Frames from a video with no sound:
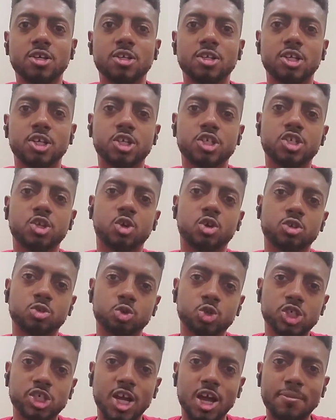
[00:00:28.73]
There's also
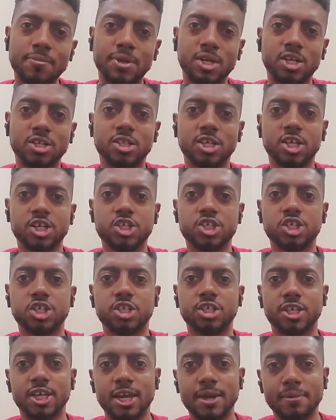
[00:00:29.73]
shopping addiction,
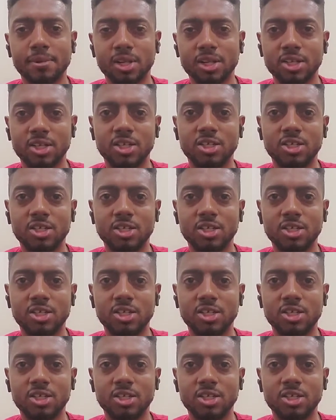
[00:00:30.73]
gambling